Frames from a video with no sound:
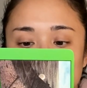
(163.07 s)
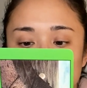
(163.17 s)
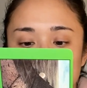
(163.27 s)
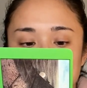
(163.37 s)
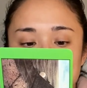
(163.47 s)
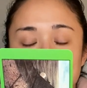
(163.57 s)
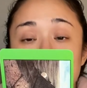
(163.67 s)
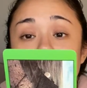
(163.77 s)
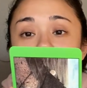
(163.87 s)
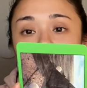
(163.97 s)
to what is
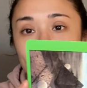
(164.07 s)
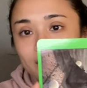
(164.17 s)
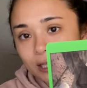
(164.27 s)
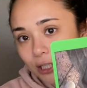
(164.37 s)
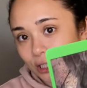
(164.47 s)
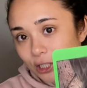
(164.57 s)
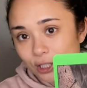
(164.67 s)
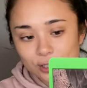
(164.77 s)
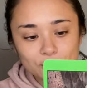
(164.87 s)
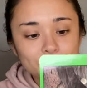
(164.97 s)
unfamiliar to
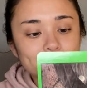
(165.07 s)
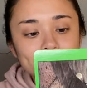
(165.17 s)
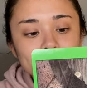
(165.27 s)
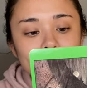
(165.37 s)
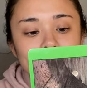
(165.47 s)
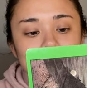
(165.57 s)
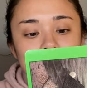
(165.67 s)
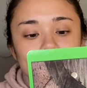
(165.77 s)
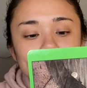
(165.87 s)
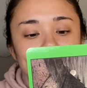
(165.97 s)
you,
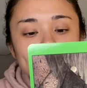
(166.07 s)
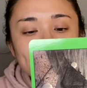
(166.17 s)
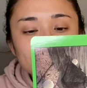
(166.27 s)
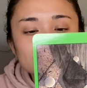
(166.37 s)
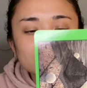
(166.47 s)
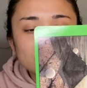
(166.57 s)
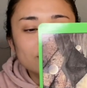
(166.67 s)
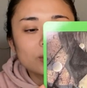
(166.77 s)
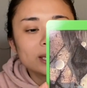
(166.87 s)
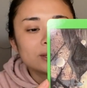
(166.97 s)
so that the energy
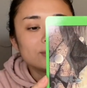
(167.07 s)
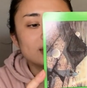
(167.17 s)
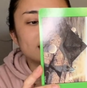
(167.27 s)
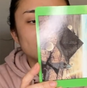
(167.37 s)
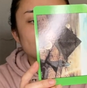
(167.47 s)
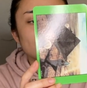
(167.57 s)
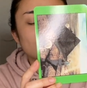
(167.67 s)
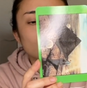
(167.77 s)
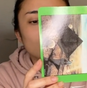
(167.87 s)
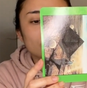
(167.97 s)
of what you need
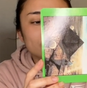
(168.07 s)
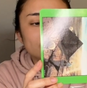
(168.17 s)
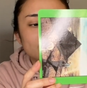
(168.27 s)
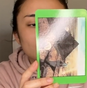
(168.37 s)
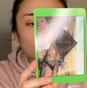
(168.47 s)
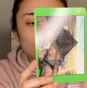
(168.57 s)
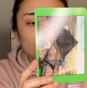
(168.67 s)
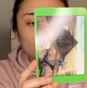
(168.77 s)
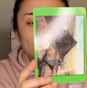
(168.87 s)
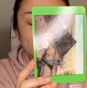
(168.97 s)
in order to be
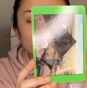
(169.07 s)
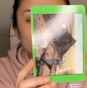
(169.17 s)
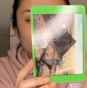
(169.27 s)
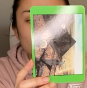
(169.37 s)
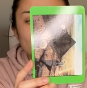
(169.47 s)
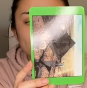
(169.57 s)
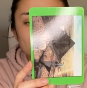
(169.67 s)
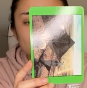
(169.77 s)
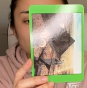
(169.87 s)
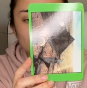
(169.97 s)
whole can flow
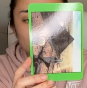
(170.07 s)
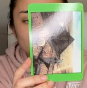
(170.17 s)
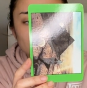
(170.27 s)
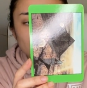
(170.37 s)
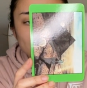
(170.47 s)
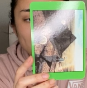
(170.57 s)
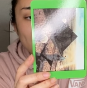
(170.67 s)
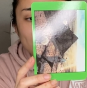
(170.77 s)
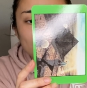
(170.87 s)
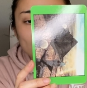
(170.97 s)
into you.
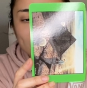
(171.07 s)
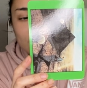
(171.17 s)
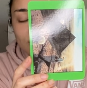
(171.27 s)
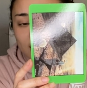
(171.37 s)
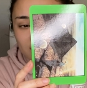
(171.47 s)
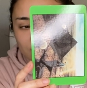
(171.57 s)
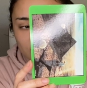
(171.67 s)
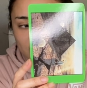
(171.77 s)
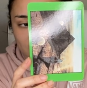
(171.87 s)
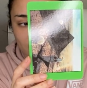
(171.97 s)
When you think of
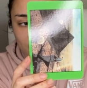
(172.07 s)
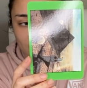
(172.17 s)
yourself